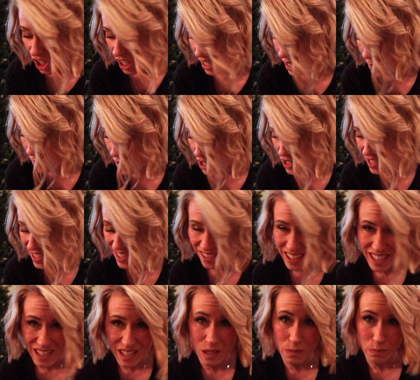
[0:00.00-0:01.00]
I mean, you still
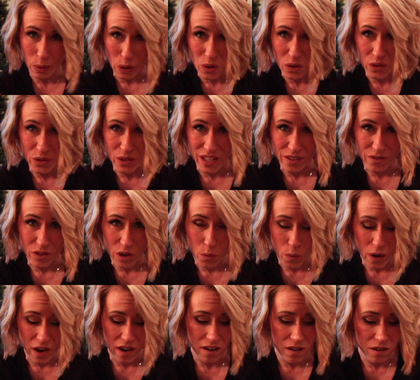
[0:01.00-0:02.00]
get sparkles
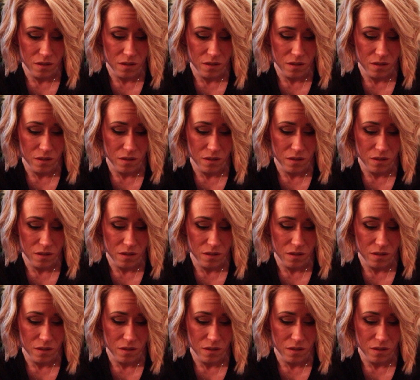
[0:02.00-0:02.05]
everywhere.